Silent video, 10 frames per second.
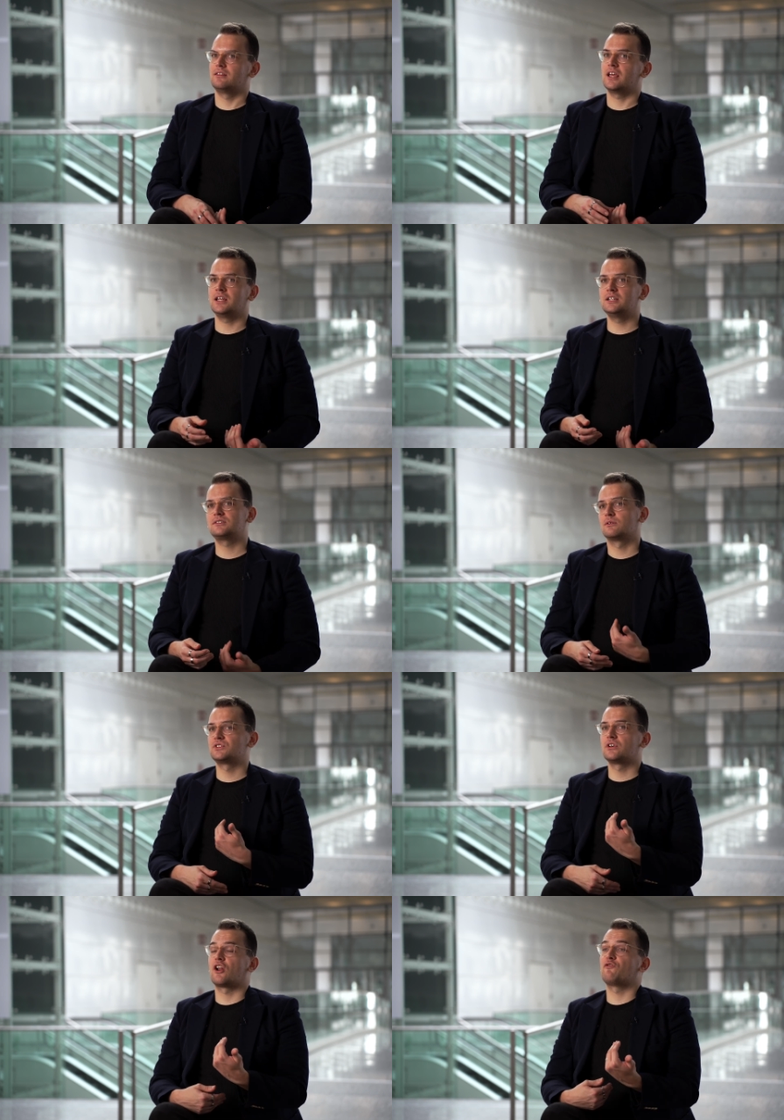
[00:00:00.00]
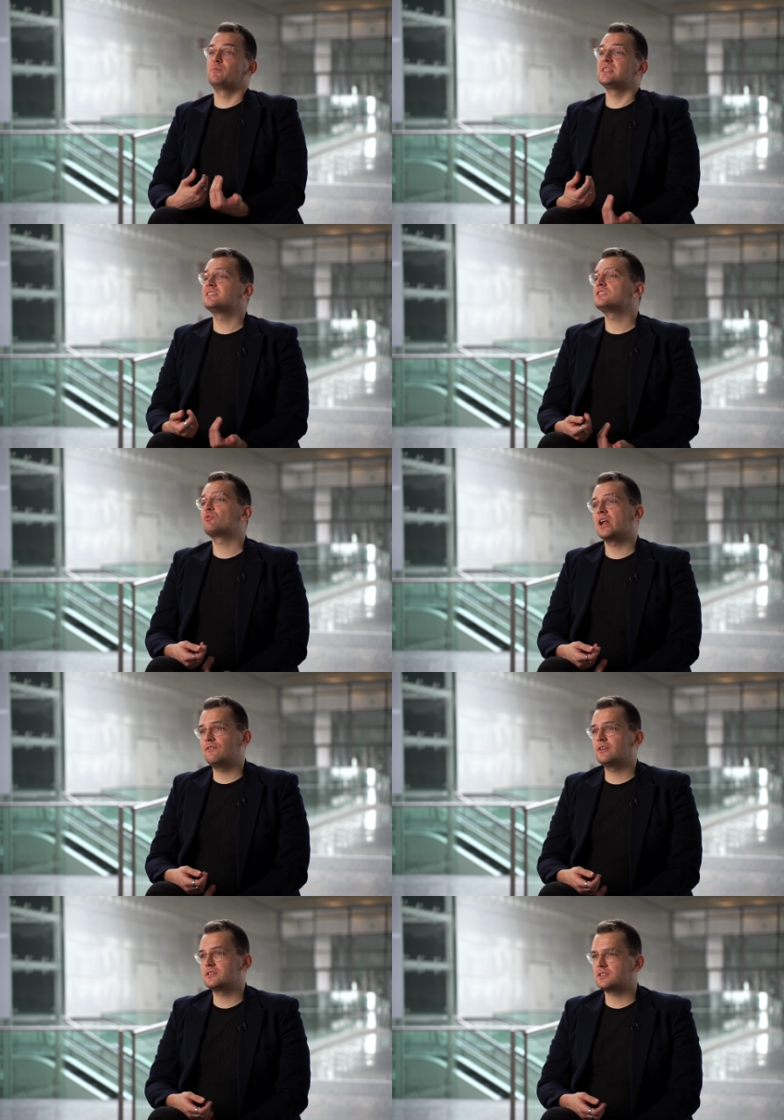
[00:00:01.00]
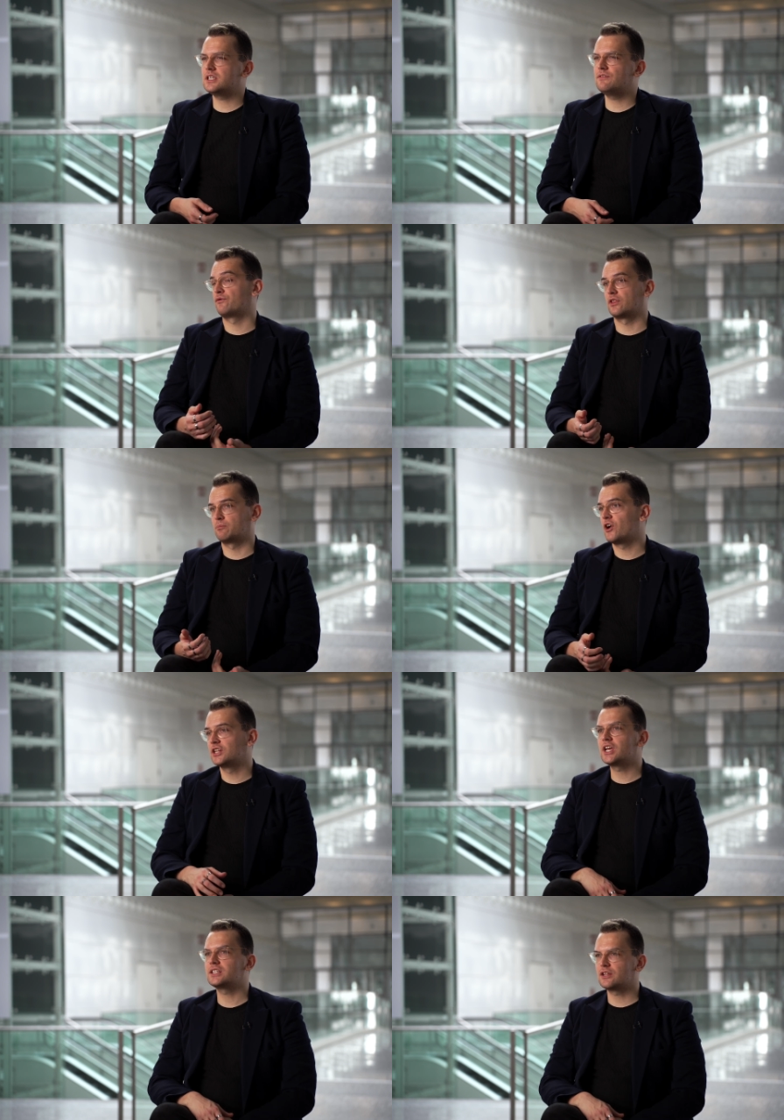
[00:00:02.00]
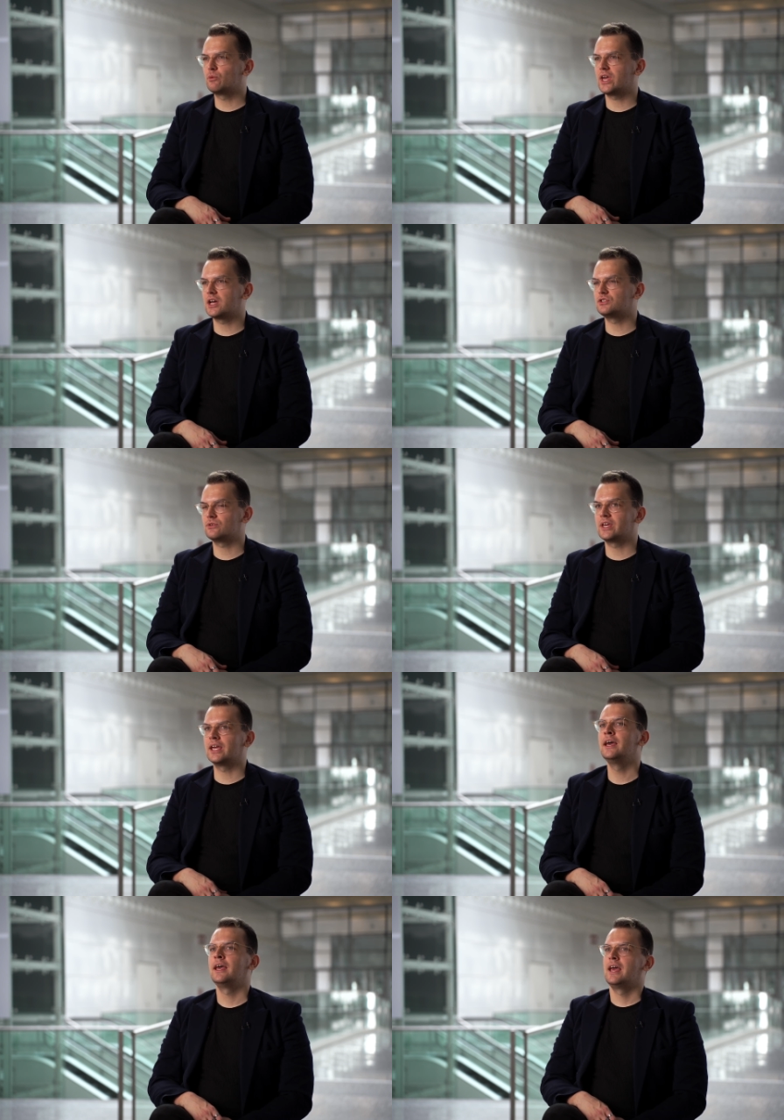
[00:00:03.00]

they need some sort of business relevancy for the projects that we are doing.